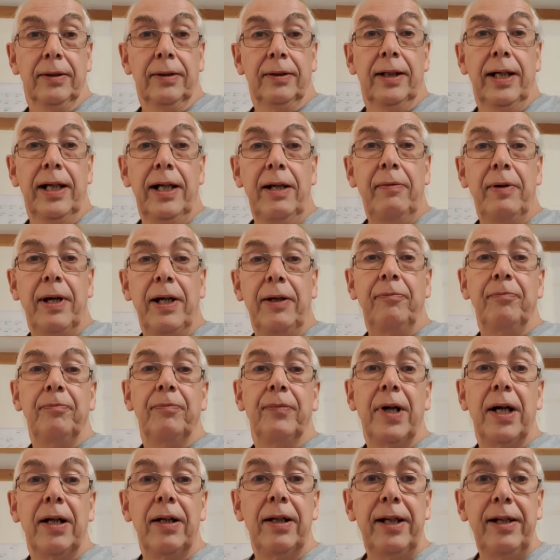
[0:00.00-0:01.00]
Anyway,
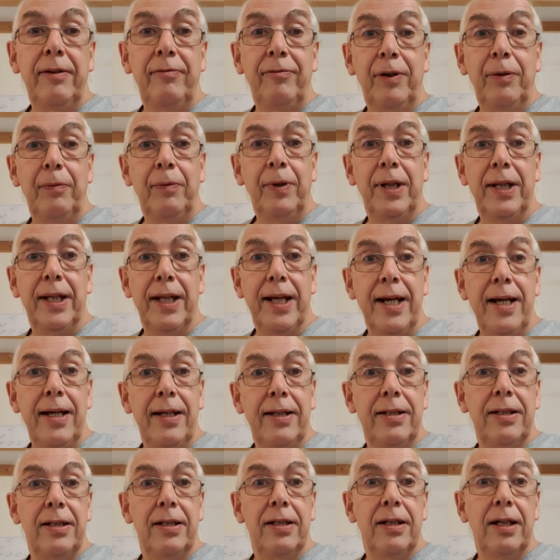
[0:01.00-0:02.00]
I'll leave you with
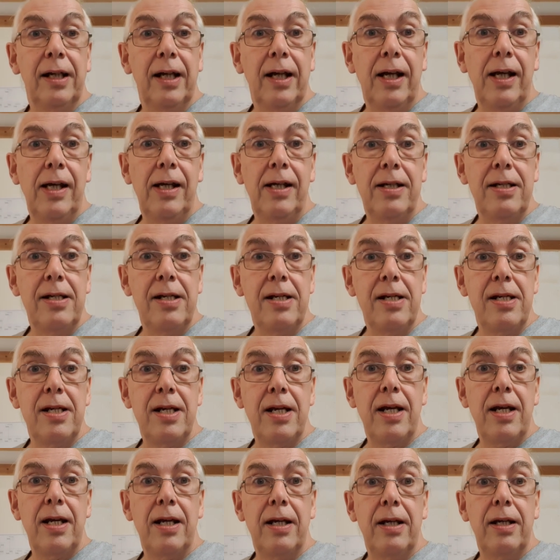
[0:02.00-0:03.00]
that. And
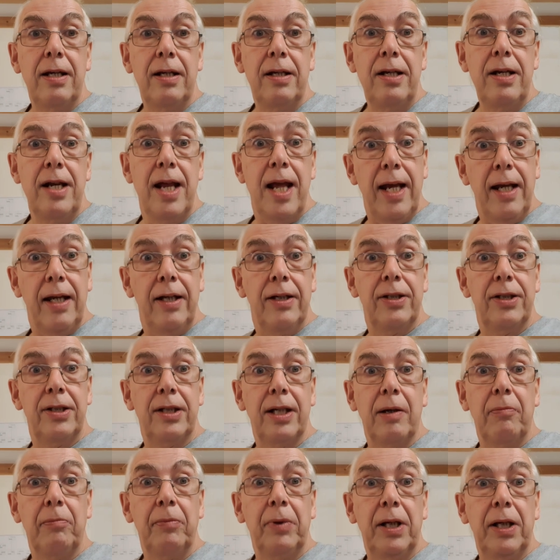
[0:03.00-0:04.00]
uh, next,
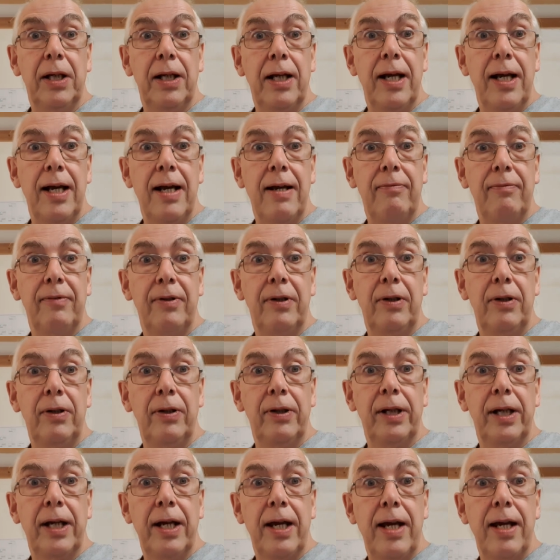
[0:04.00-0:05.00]
I'm going to have a
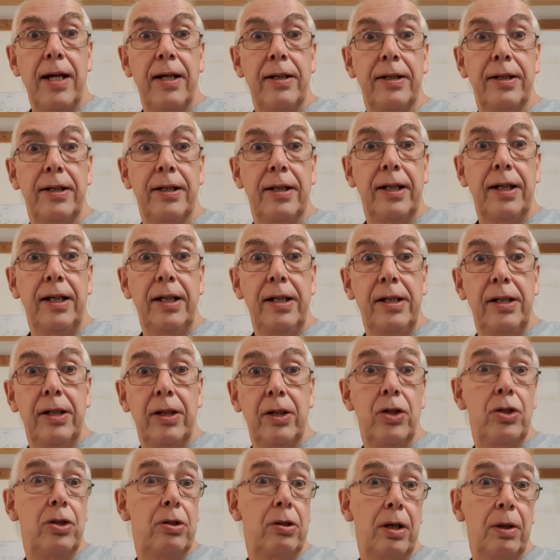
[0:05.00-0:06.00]
look at the
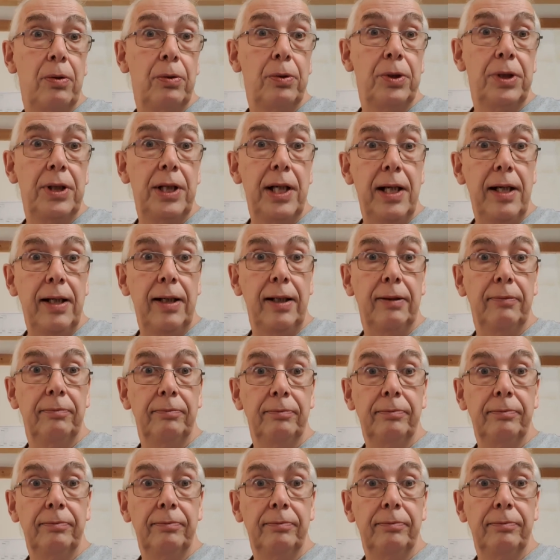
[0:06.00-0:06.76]
control stick